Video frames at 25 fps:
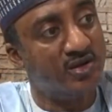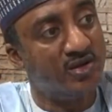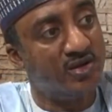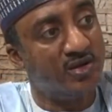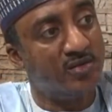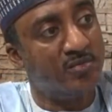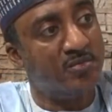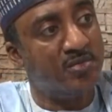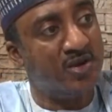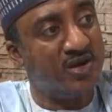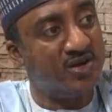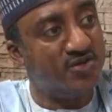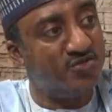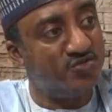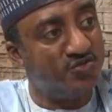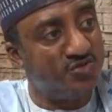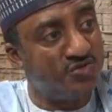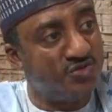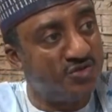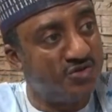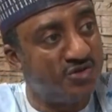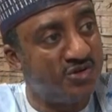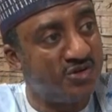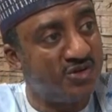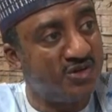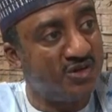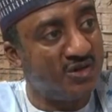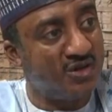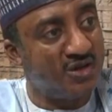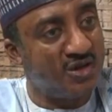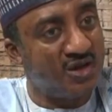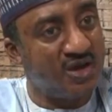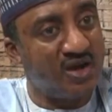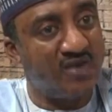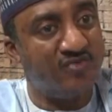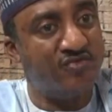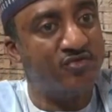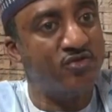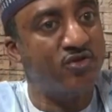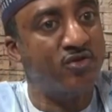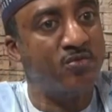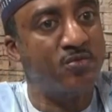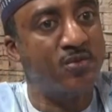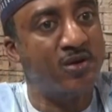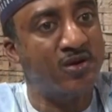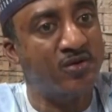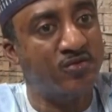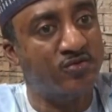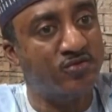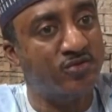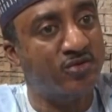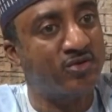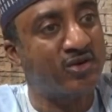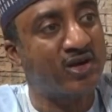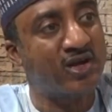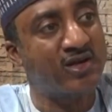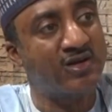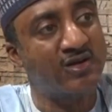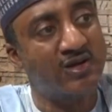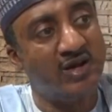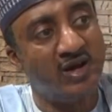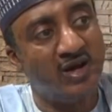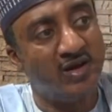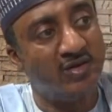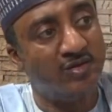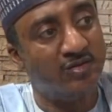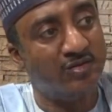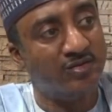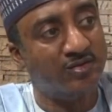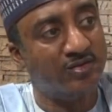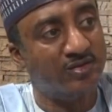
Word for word: Banditry have no boundary right now.